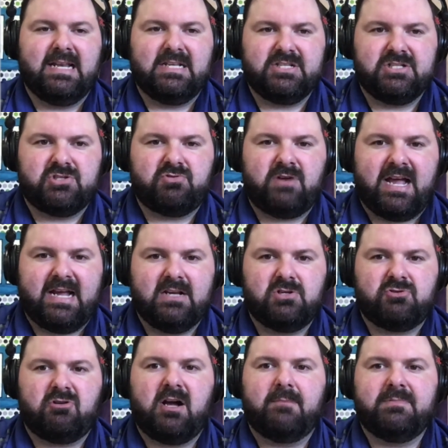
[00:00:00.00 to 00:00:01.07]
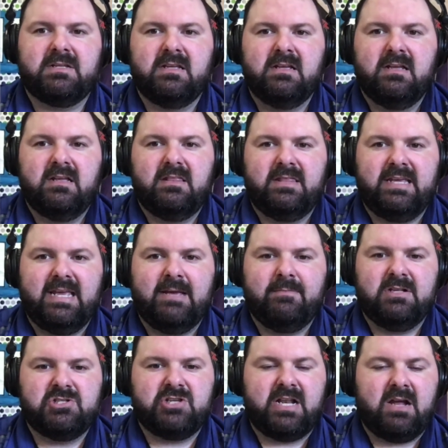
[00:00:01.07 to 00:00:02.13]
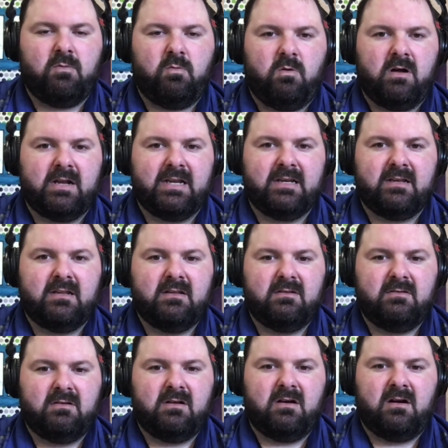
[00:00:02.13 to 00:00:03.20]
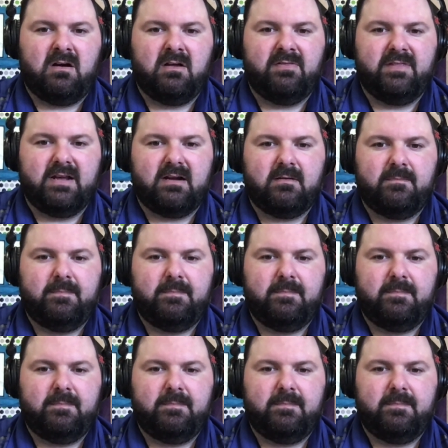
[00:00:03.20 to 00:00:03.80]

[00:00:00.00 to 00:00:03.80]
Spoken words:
I just drag and dropped the image that I wanted on there.